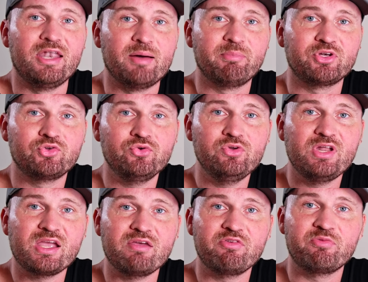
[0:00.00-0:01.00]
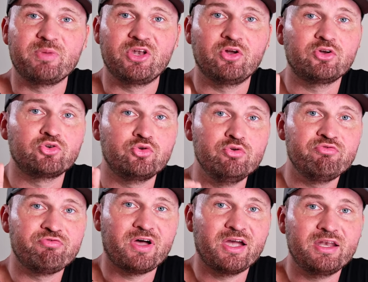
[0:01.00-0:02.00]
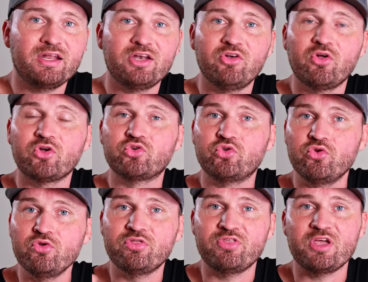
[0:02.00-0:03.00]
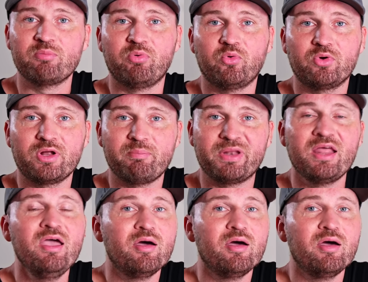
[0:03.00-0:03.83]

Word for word: number two, that gives me not too fine and not too thick border, but